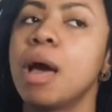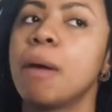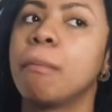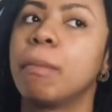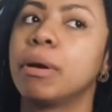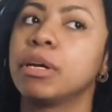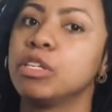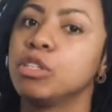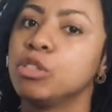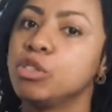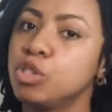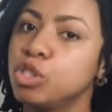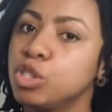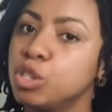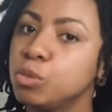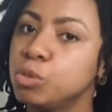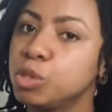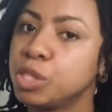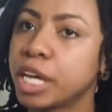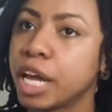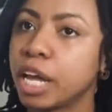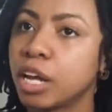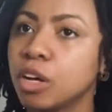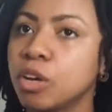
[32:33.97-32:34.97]
My YouTube
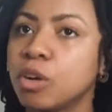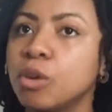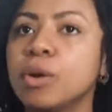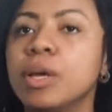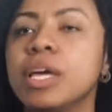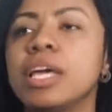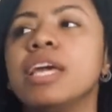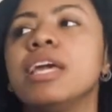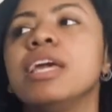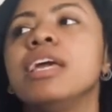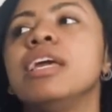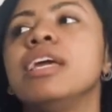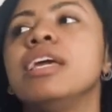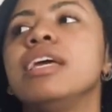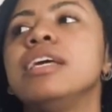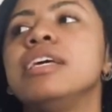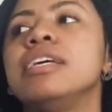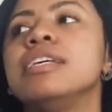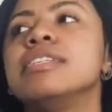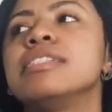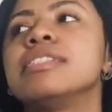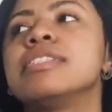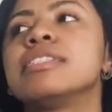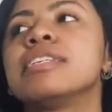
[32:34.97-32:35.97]
channel
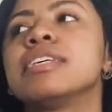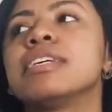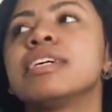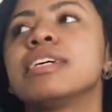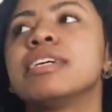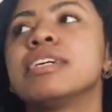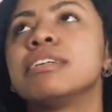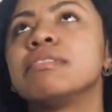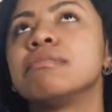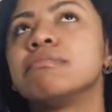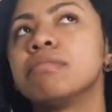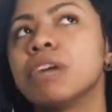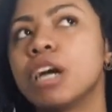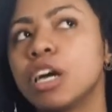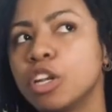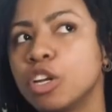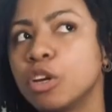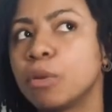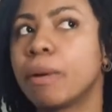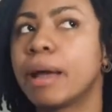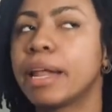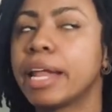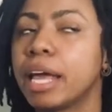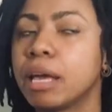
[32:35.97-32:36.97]
is
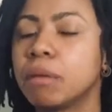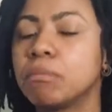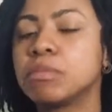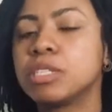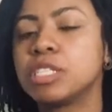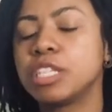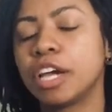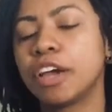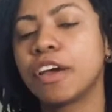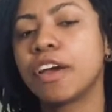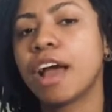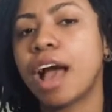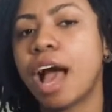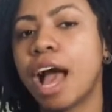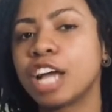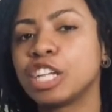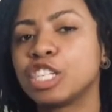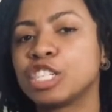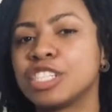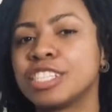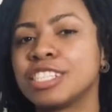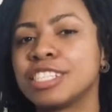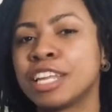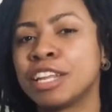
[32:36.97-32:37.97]
under my name, Ciarra Hodges.